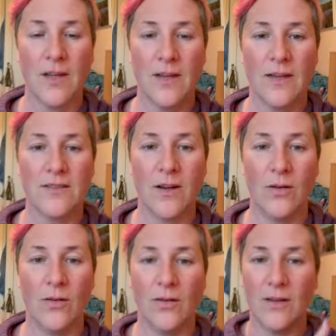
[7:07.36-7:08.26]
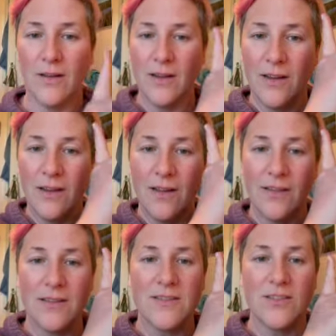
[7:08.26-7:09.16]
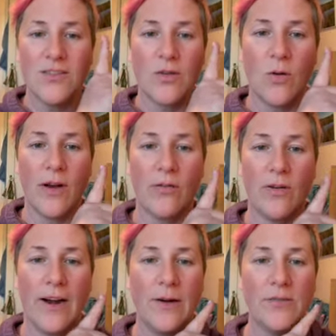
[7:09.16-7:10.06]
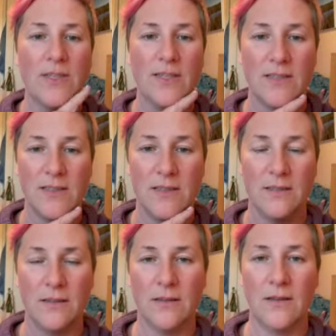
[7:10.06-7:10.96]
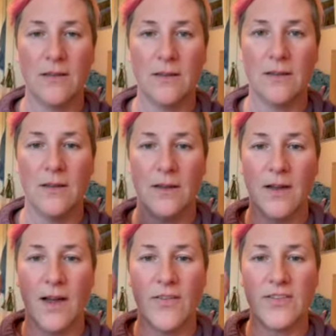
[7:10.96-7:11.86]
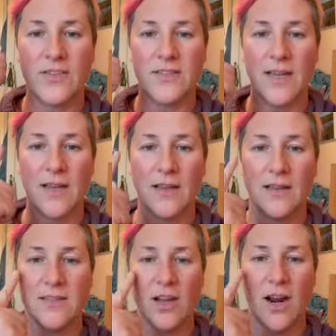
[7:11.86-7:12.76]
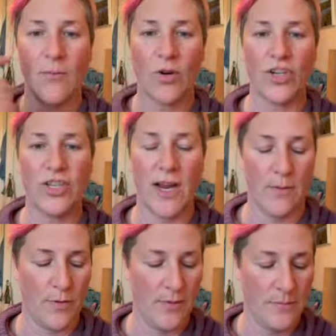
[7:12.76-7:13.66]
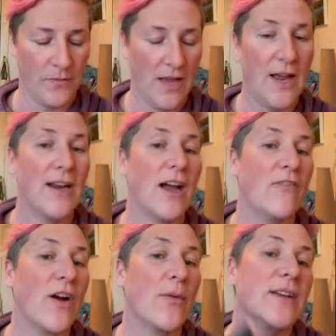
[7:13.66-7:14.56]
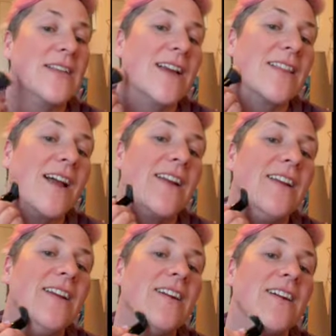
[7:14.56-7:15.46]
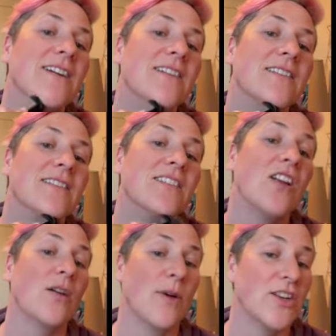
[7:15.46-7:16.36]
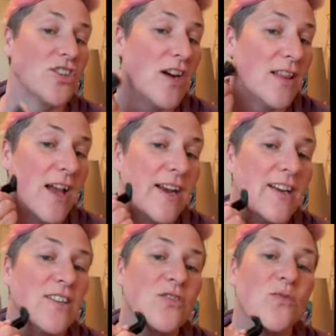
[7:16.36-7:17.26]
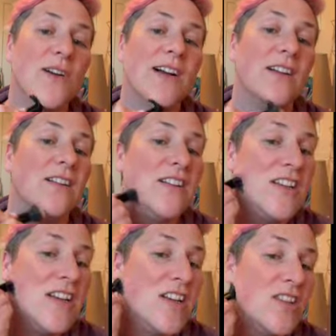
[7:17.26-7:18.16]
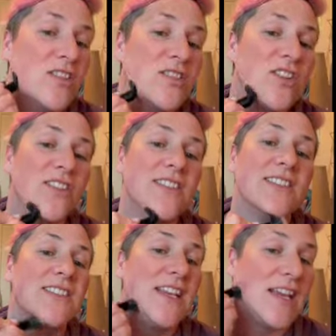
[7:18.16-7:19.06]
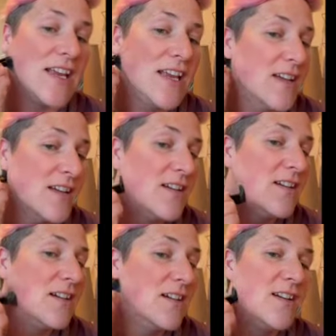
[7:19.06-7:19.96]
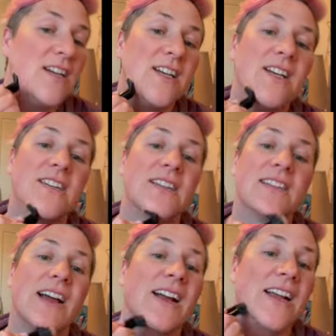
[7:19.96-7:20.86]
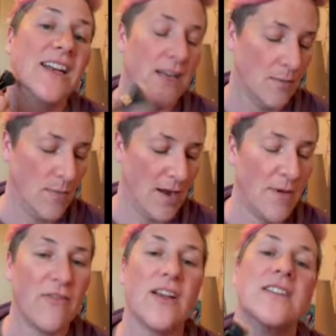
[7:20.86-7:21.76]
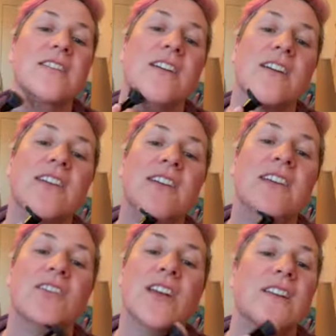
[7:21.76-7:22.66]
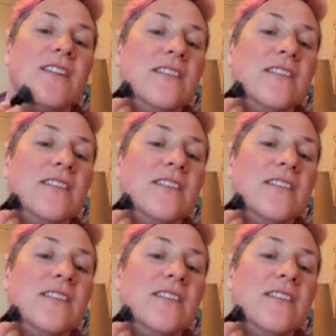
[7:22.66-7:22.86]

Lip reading: So this looks quite rounded, and this looks like it's got a lot more shape. Now, if I were to take that here along my jawline as well, you'll start to see that that can make my face look even